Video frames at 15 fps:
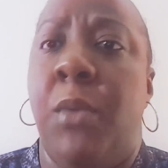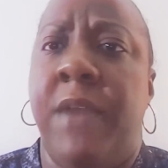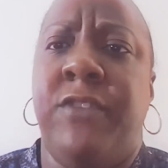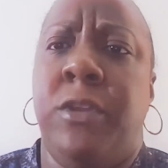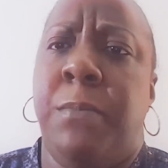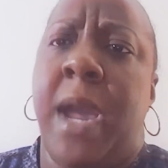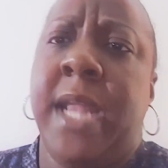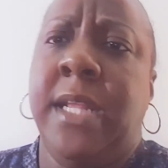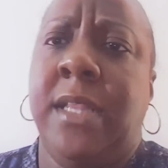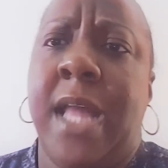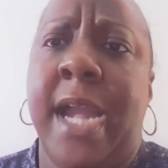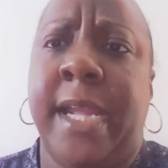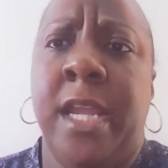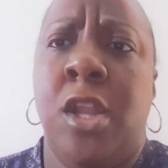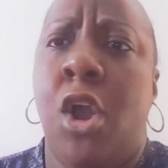Everybody
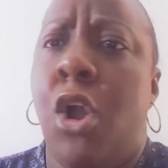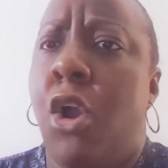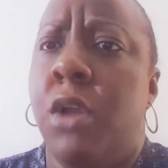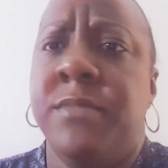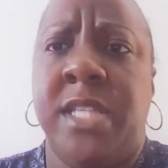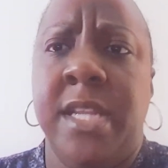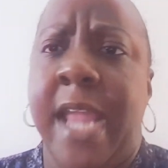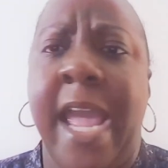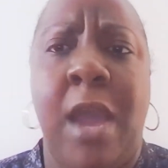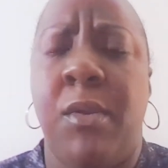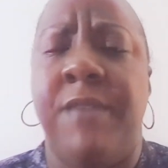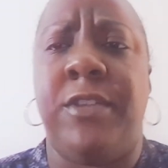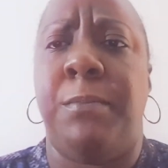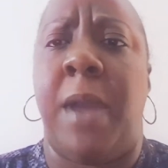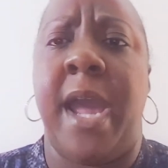locking arms and now
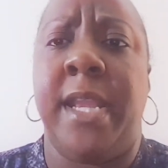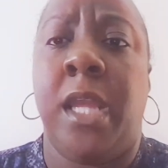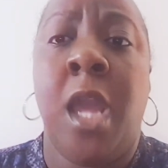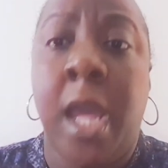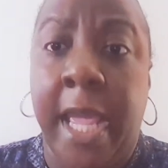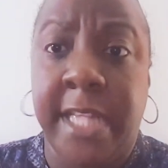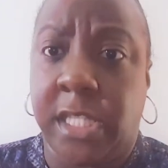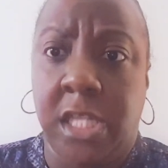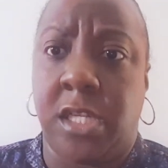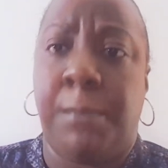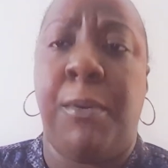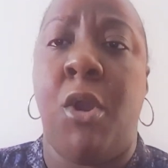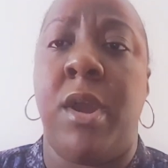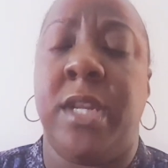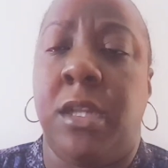everybody is a
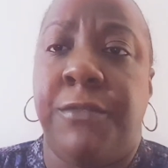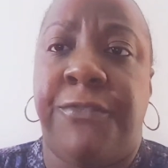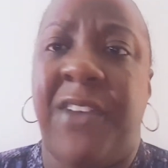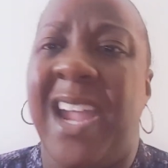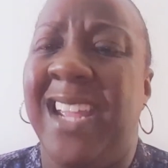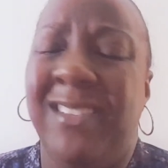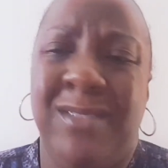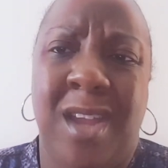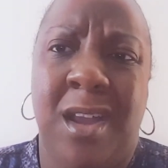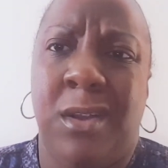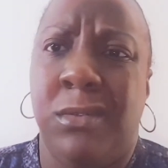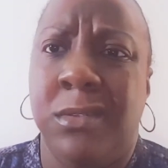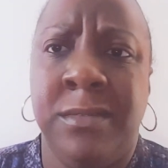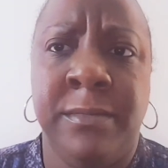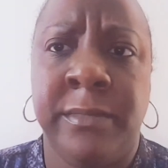part of the fight. No.